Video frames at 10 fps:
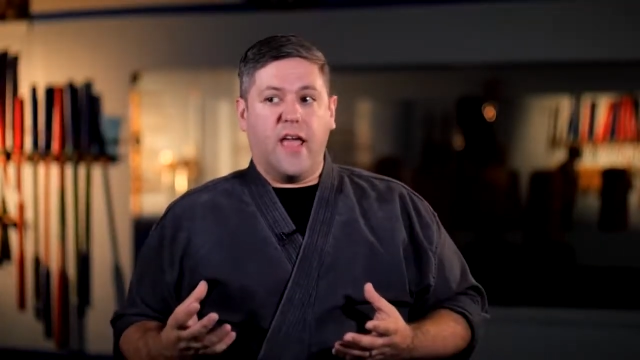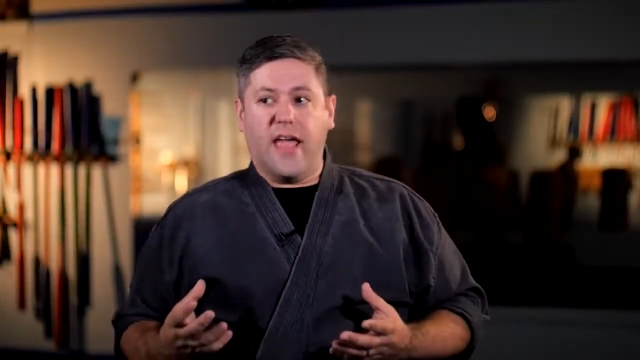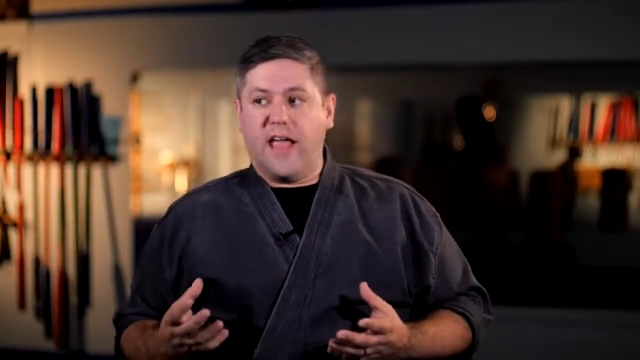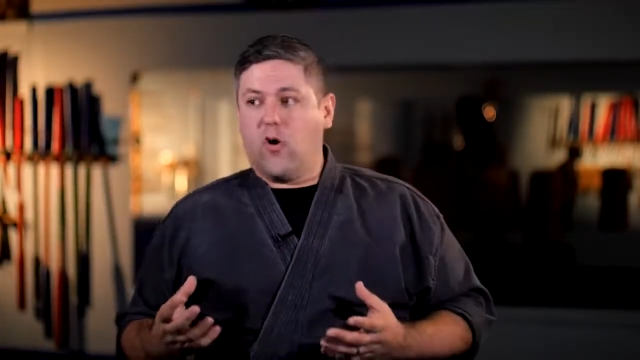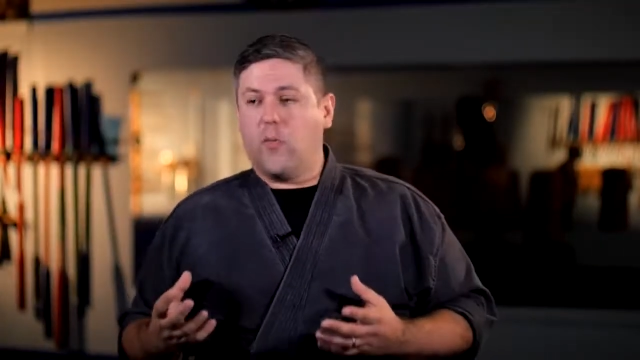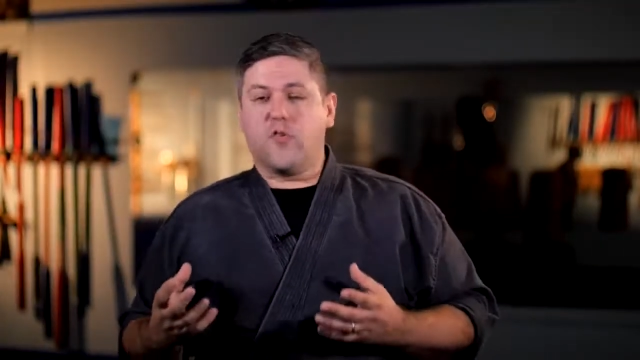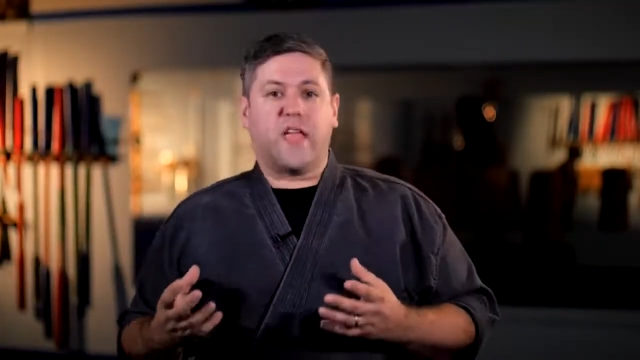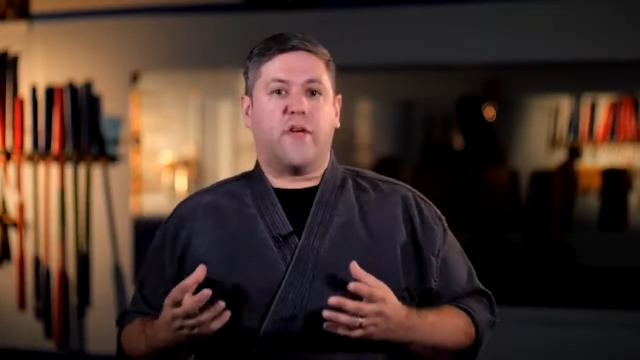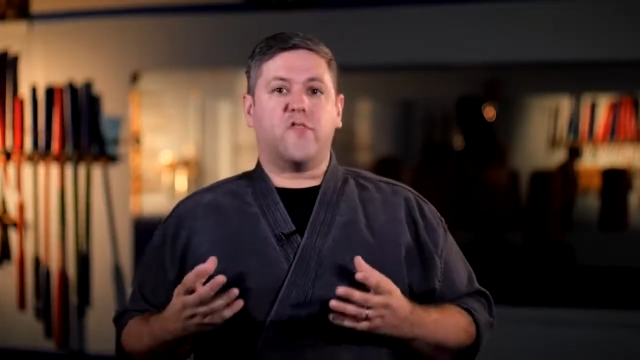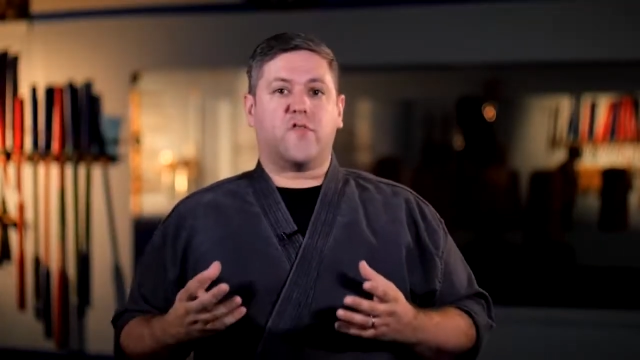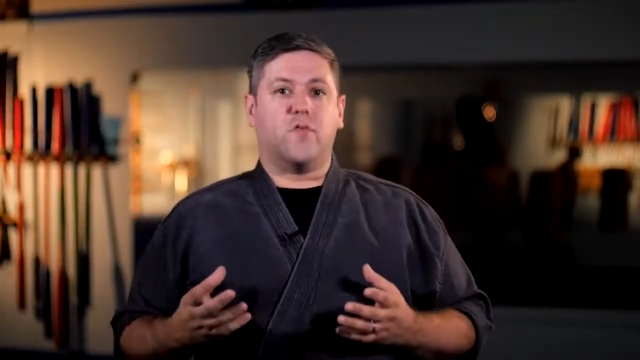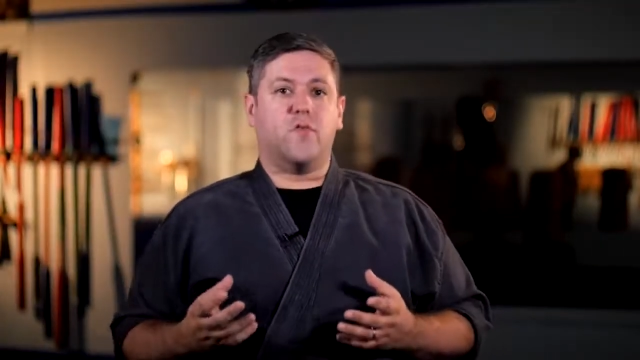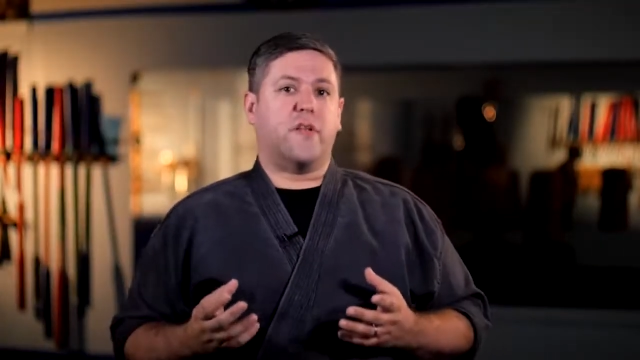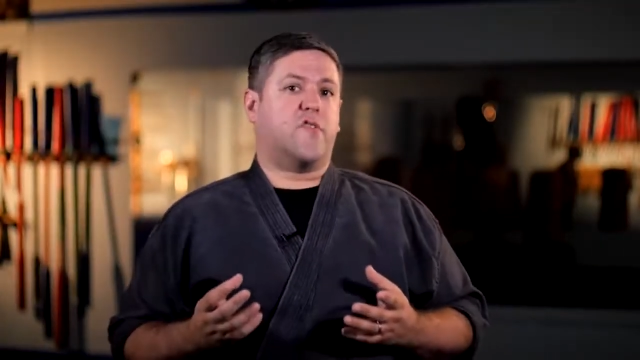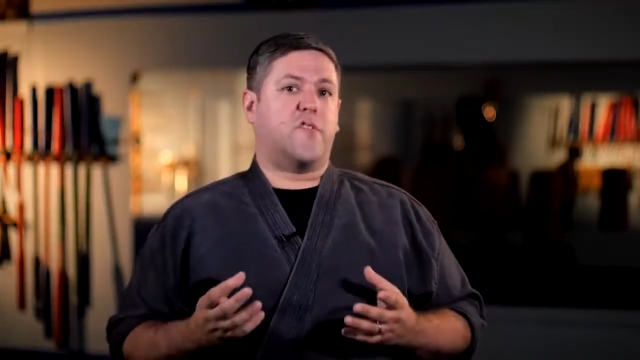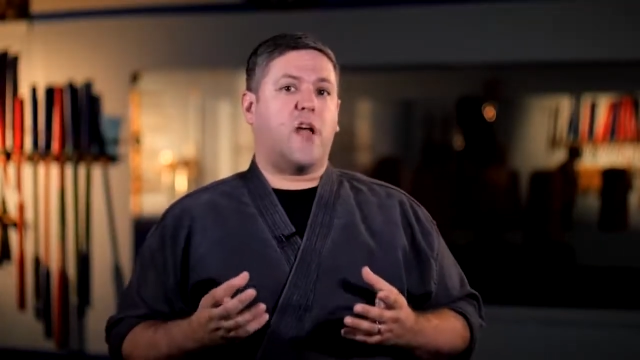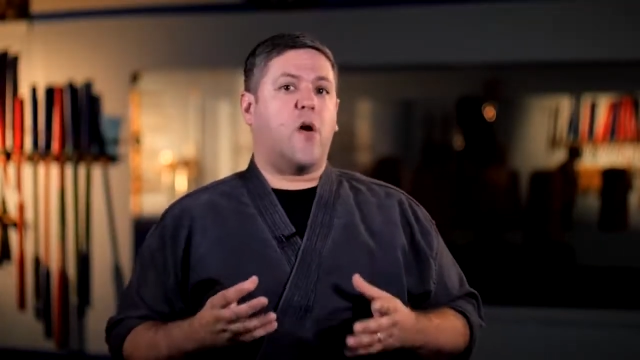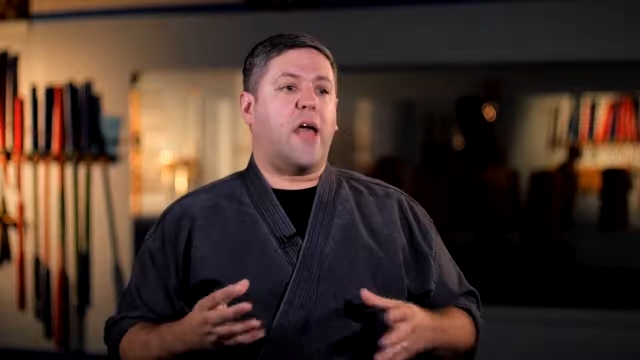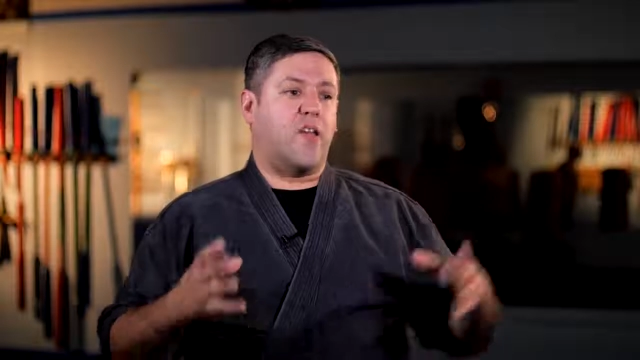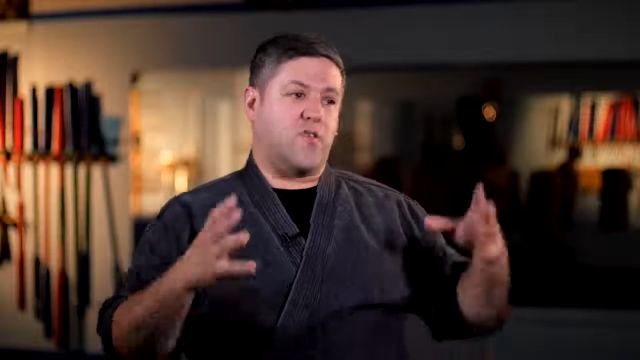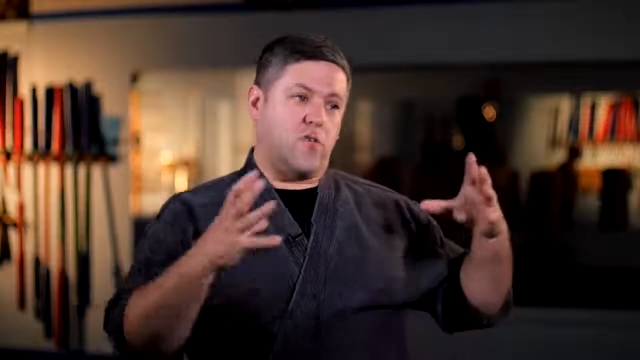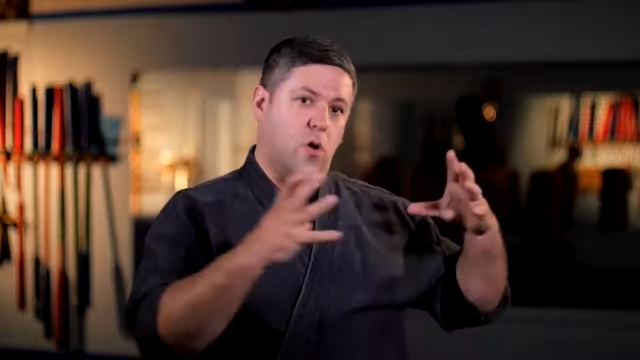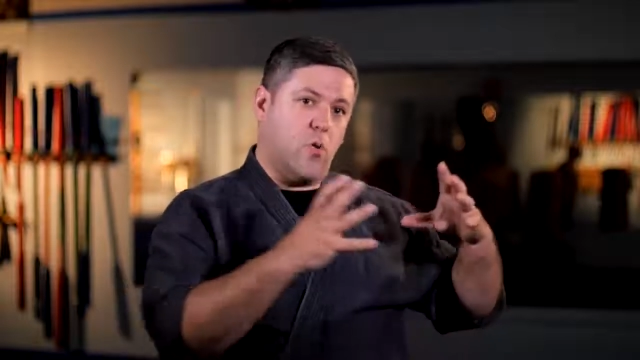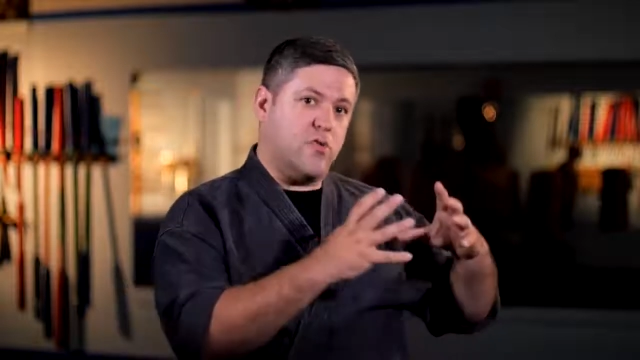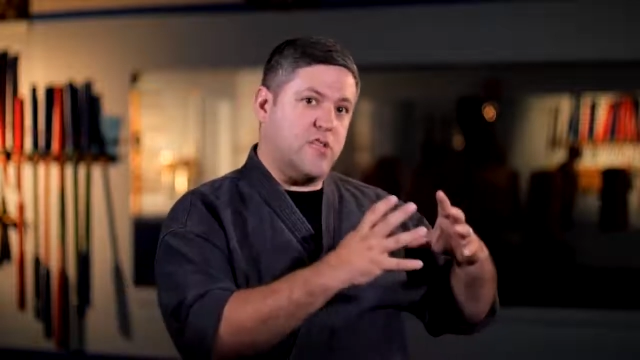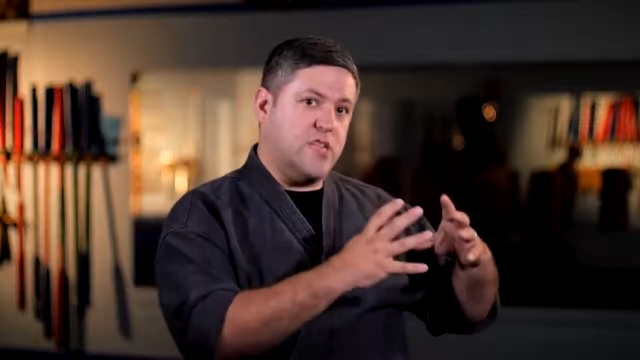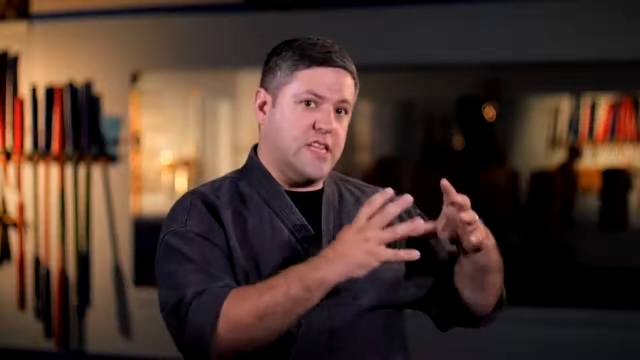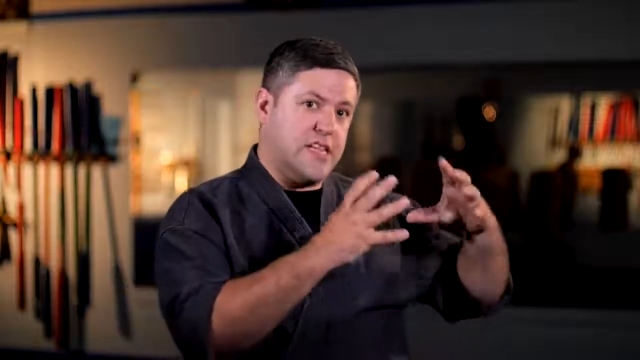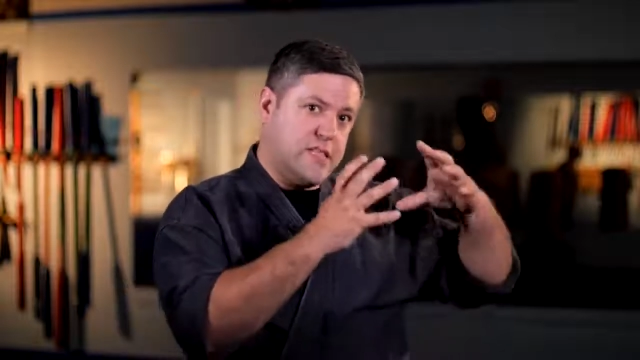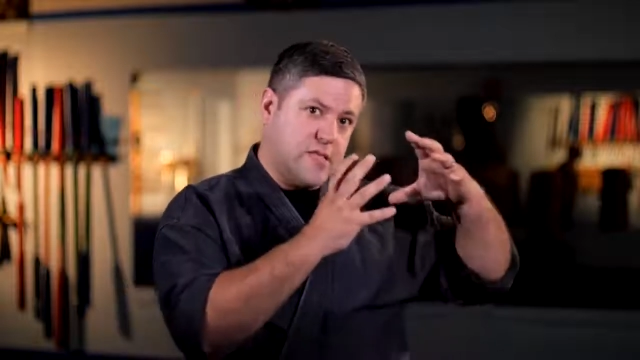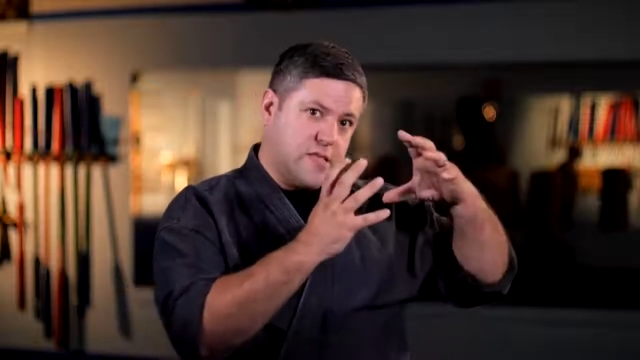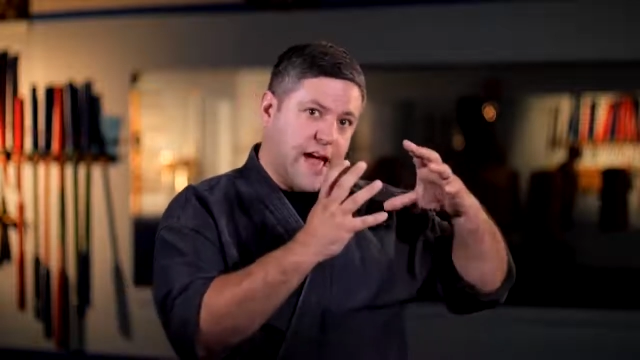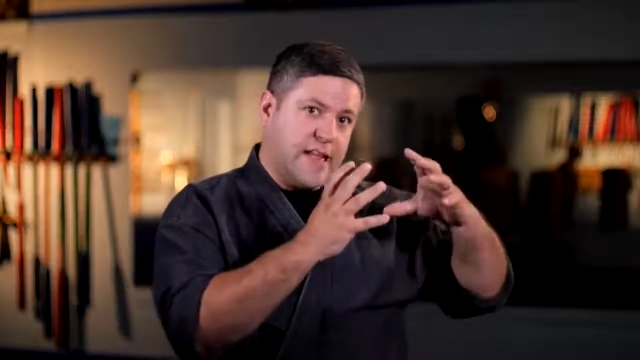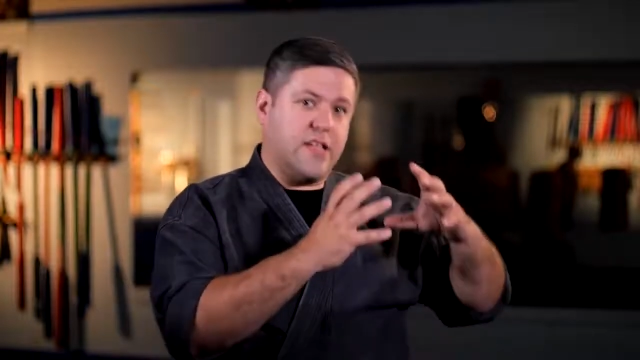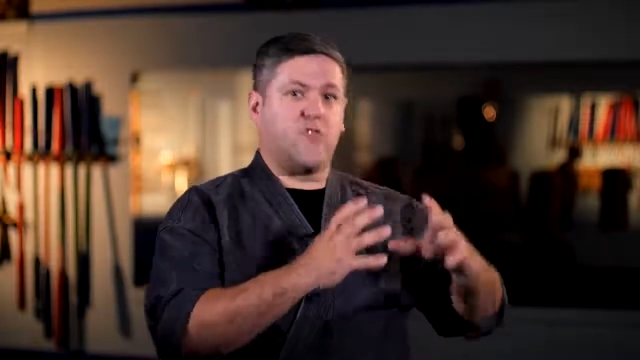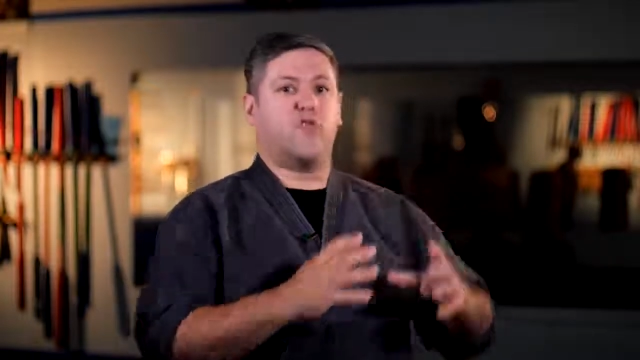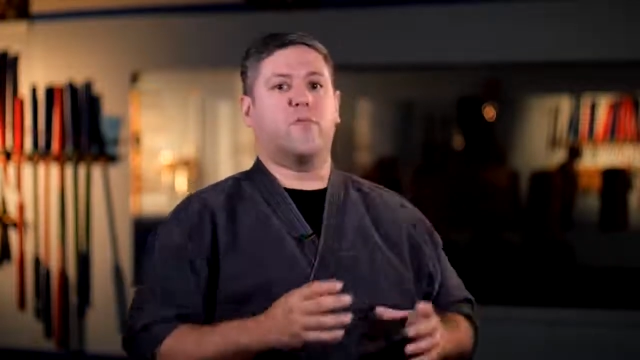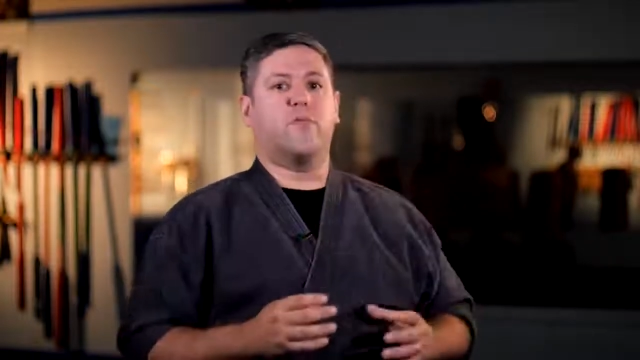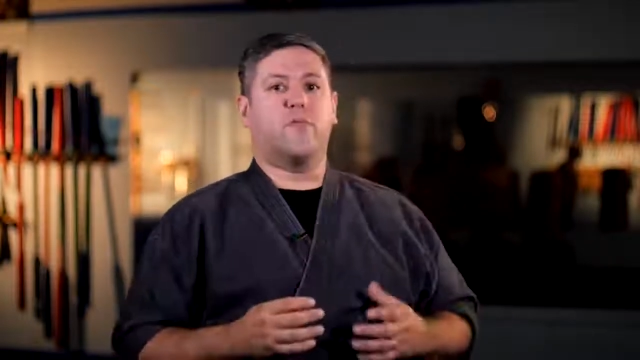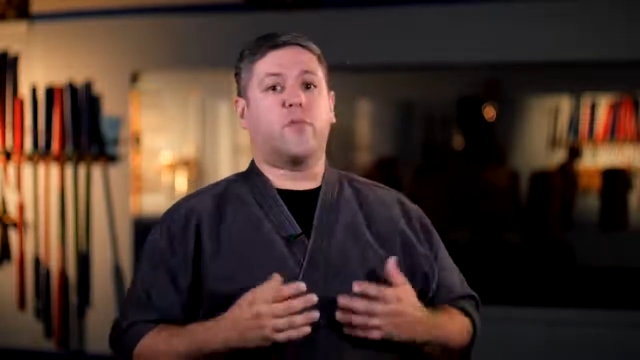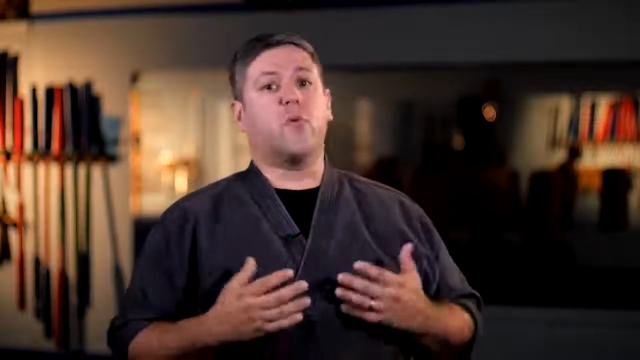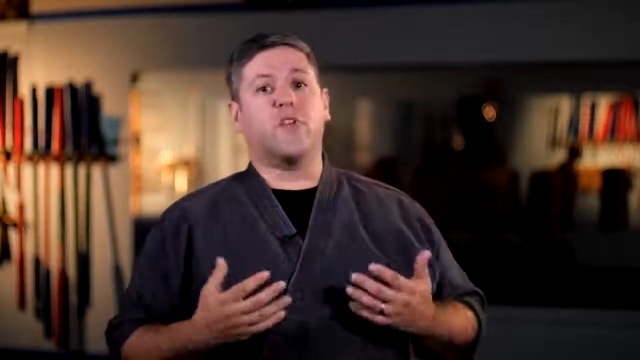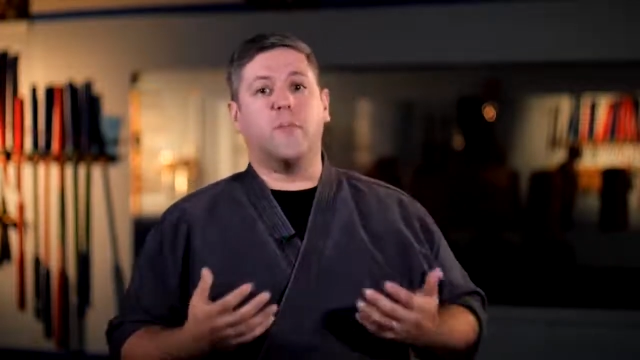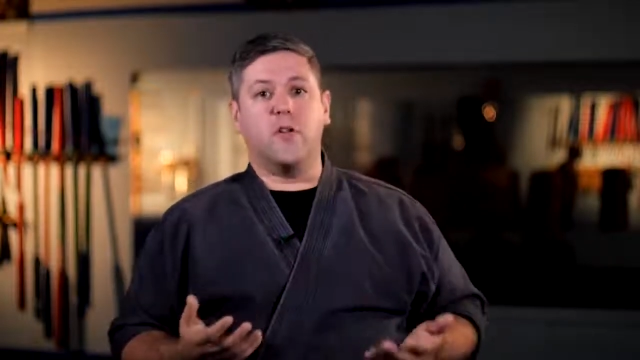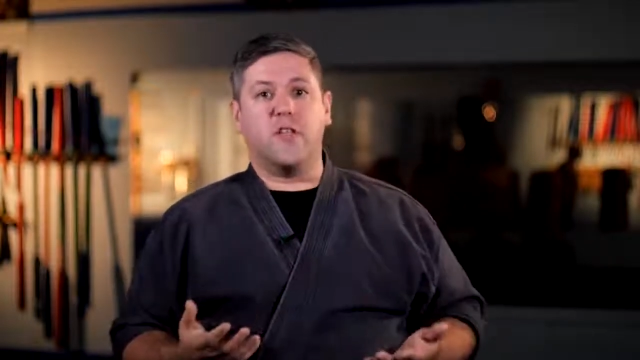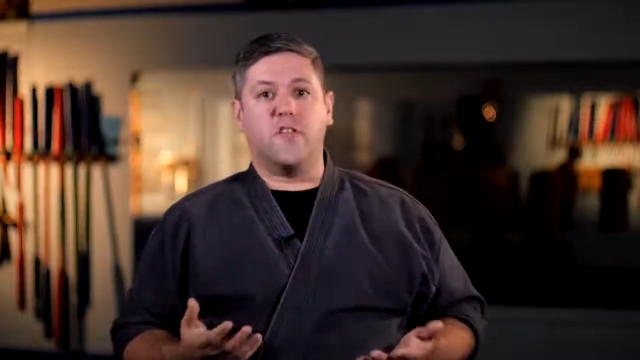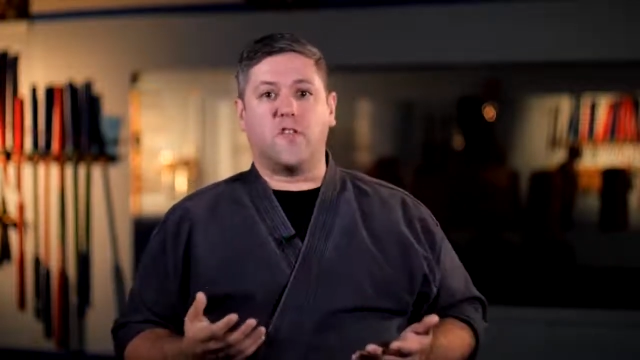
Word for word: and almost every school and every style has their own knit, tight-knit group, their own community.